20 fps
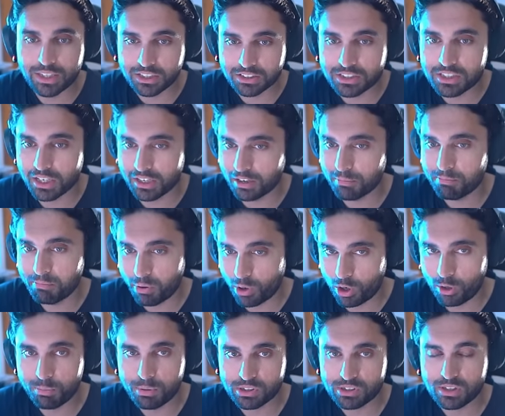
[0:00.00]
they did it
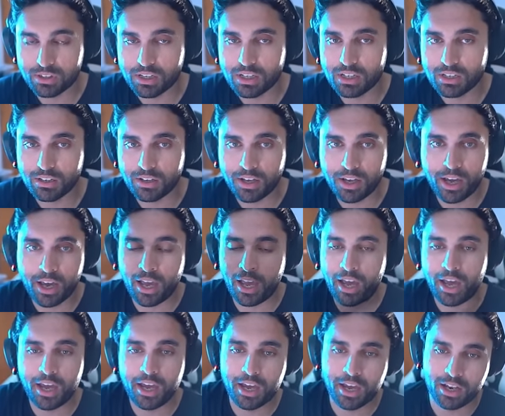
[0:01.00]
purposely
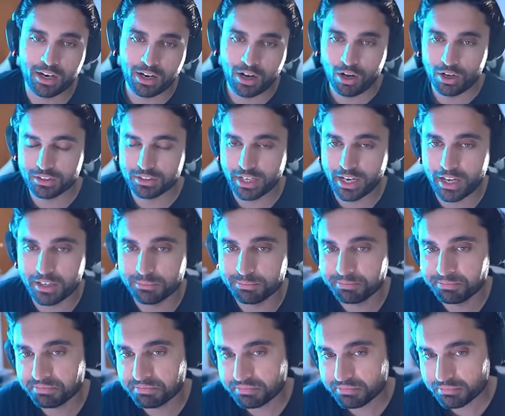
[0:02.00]
and, and all that.
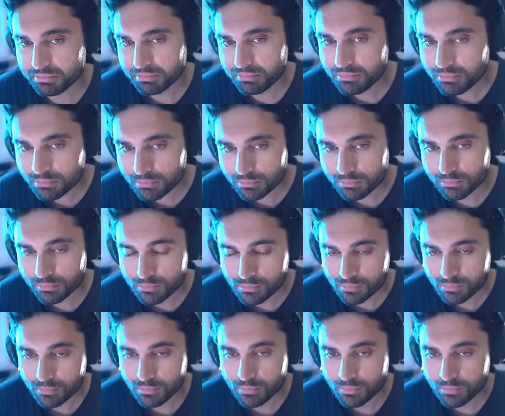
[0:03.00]
Wukong